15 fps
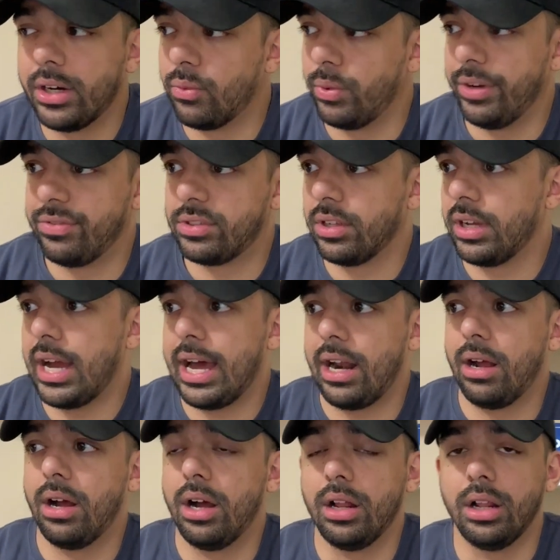We've still got
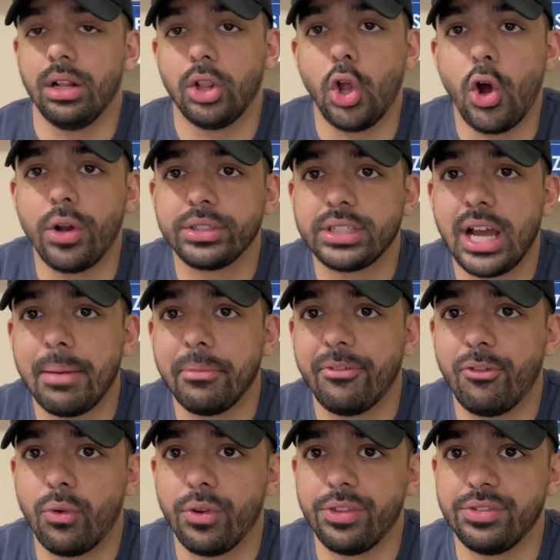a long time
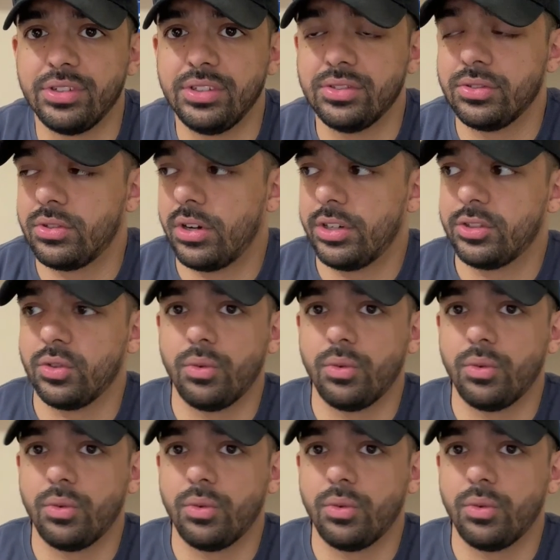before the season starts.